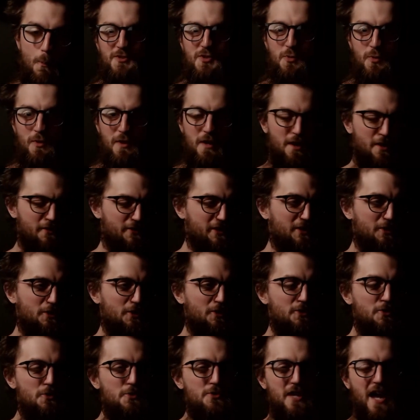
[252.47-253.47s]
I think you can
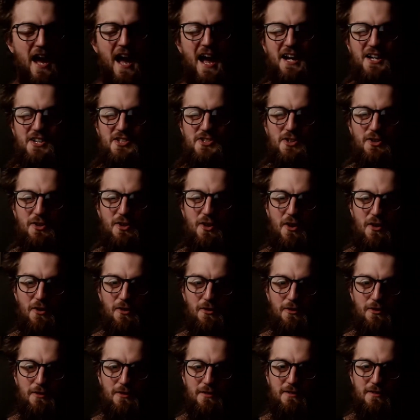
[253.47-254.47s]
use
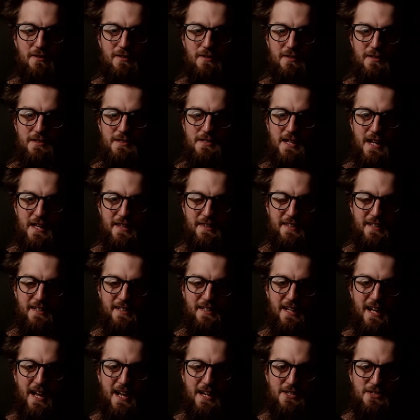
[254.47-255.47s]
Axolotl. Is that a thing,
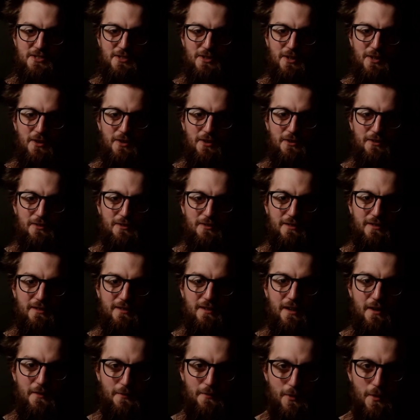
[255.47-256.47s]
Axolotl?
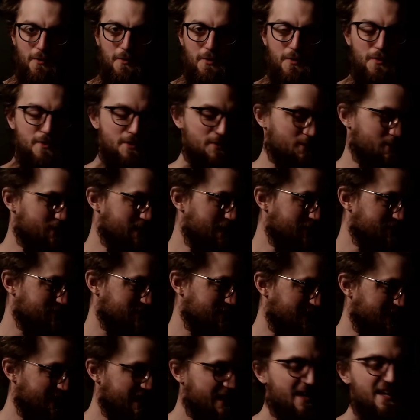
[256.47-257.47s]
I've probably mispronounced
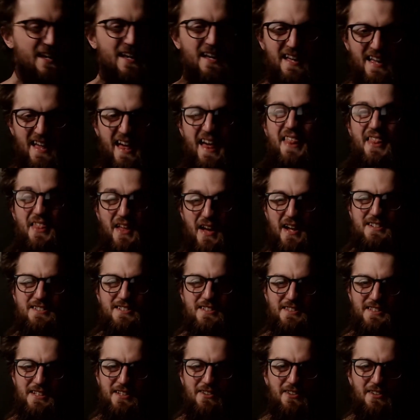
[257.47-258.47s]
that. That's a
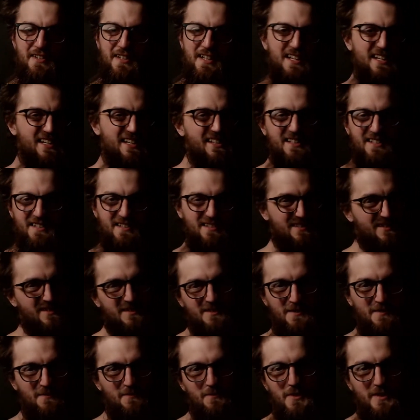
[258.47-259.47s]
thing on here,
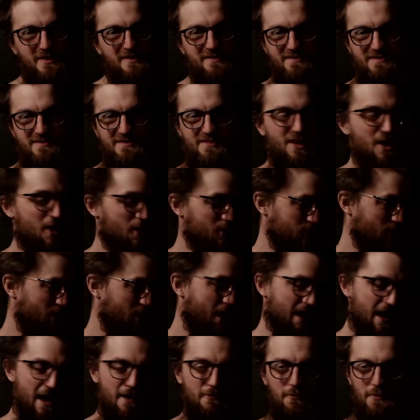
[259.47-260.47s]
but no, I
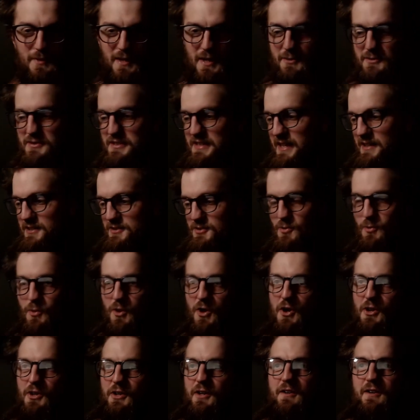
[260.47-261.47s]
haven't been able to get it to
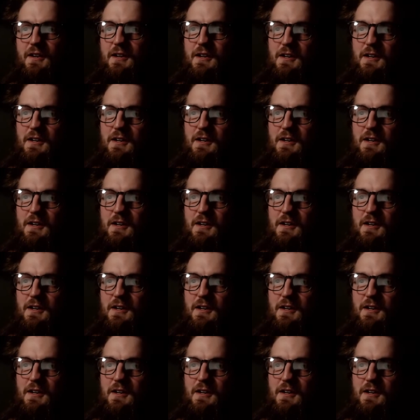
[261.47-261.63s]
work.